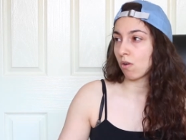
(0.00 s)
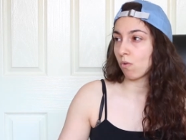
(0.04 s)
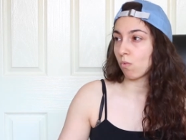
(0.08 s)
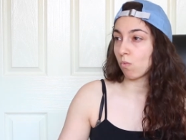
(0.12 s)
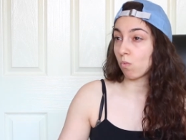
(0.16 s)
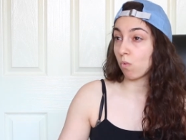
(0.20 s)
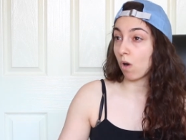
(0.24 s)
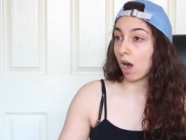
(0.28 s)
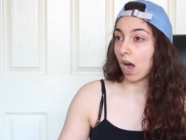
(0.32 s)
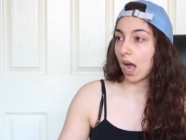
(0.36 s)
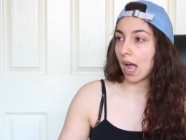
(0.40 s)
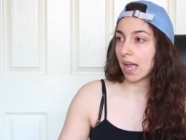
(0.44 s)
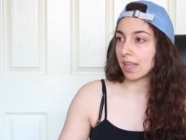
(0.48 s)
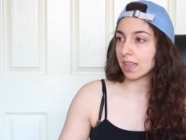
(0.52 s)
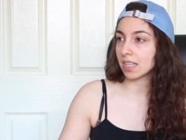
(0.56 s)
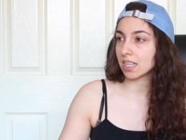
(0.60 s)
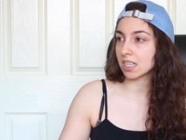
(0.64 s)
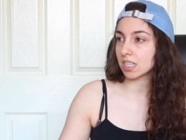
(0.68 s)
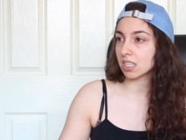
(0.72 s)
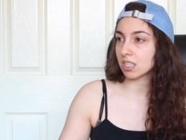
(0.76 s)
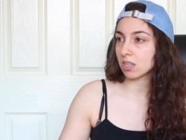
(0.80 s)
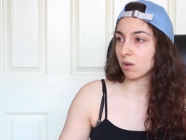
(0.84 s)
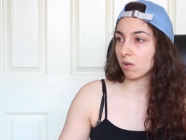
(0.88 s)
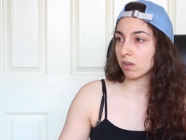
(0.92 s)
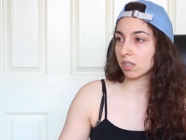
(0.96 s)
Why they're
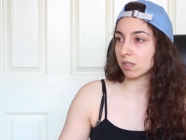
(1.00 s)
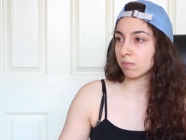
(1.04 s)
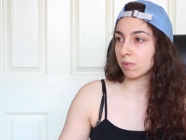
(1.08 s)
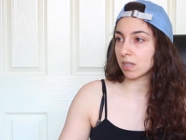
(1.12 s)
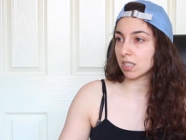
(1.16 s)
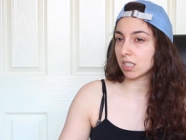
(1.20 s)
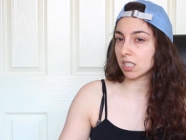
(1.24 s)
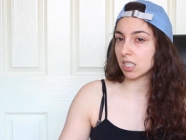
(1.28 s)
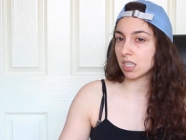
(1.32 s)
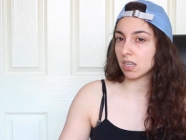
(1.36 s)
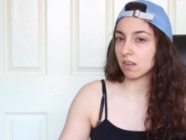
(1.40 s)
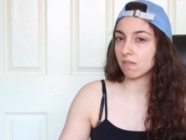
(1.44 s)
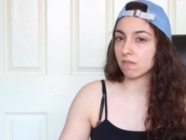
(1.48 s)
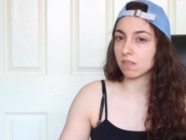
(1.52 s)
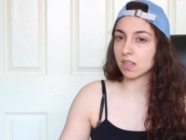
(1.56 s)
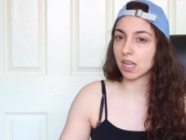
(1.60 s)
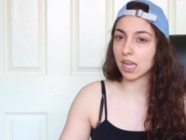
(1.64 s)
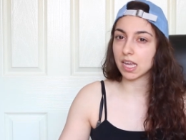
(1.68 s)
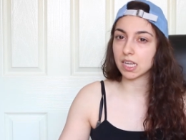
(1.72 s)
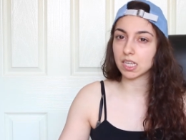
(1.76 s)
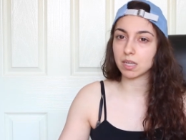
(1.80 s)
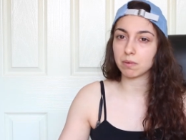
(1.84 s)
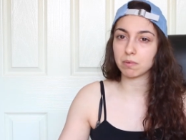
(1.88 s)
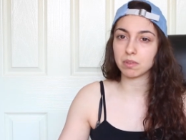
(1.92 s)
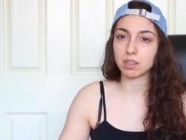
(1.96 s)
so expensive?
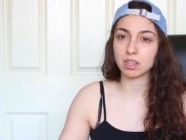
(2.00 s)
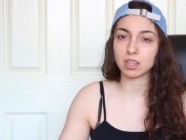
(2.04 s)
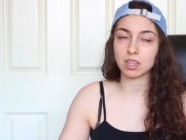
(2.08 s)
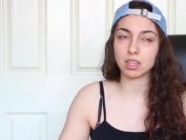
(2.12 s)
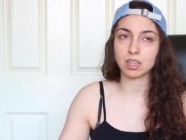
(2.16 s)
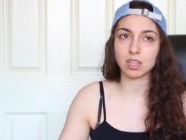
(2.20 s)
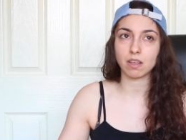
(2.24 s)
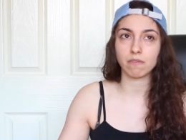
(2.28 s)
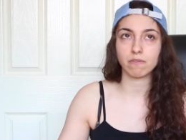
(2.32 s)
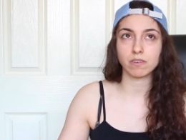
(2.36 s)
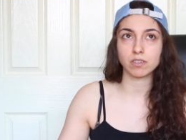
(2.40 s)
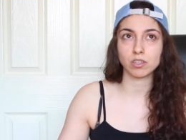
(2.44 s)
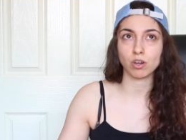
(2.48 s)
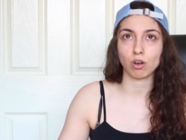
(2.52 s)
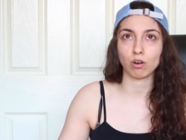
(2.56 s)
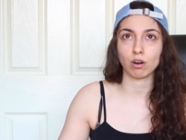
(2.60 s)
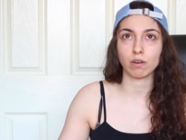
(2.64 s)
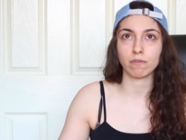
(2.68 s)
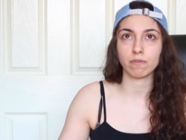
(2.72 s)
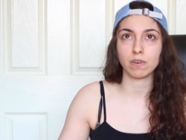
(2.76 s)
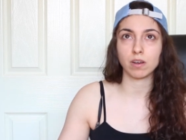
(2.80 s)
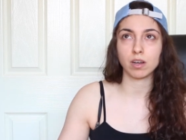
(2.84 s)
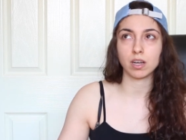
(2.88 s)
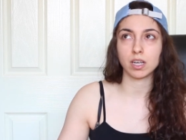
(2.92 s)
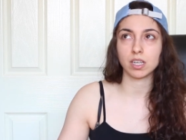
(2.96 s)
Like, the
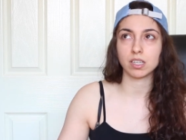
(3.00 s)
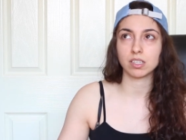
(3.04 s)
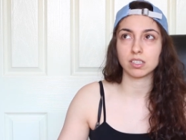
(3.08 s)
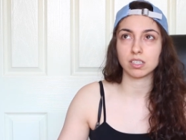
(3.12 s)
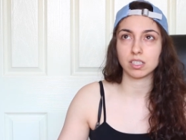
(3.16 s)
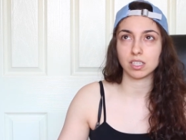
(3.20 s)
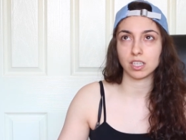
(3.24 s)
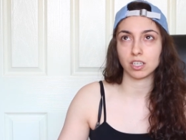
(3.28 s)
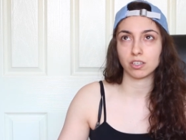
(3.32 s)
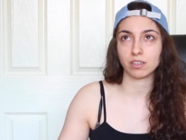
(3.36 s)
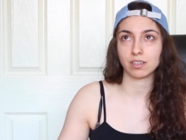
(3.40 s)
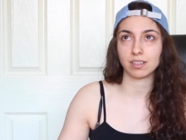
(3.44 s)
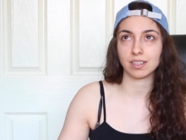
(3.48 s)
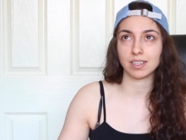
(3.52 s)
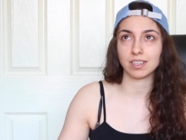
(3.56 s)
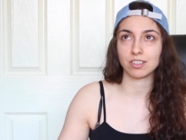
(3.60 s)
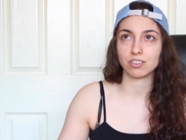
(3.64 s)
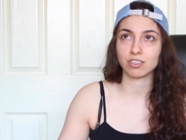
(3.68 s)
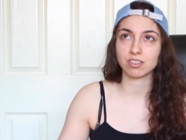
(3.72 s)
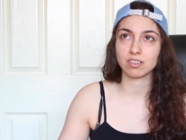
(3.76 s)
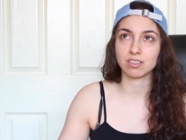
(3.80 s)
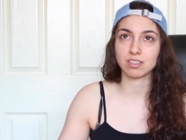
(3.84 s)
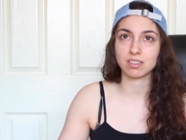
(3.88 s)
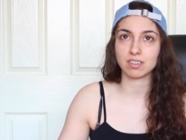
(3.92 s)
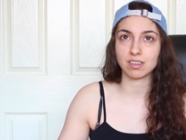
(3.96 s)
photographer is literally
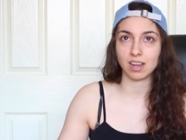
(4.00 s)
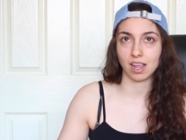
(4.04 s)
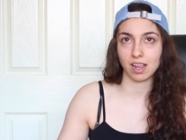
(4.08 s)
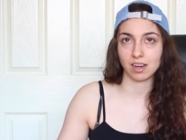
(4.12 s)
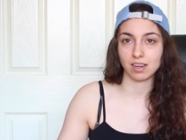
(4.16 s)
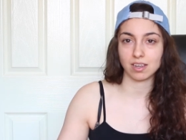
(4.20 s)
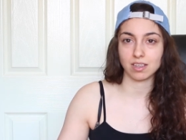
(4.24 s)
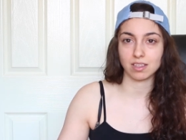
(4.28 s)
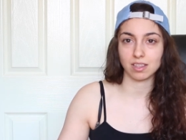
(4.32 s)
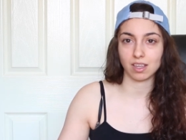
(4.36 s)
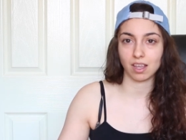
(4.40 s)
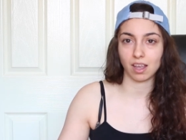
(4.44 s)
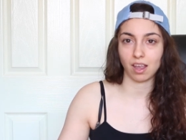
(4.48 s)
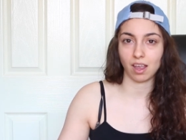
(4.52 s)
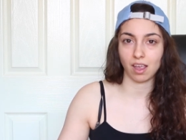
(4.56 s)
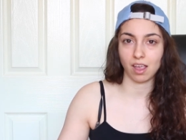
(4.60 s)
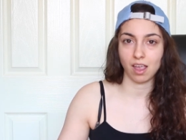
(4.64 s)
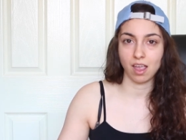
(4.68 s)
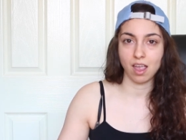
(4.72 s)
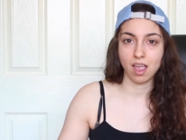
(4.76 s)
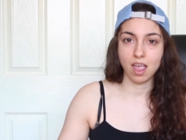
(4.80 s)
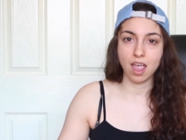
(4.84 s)
just standing there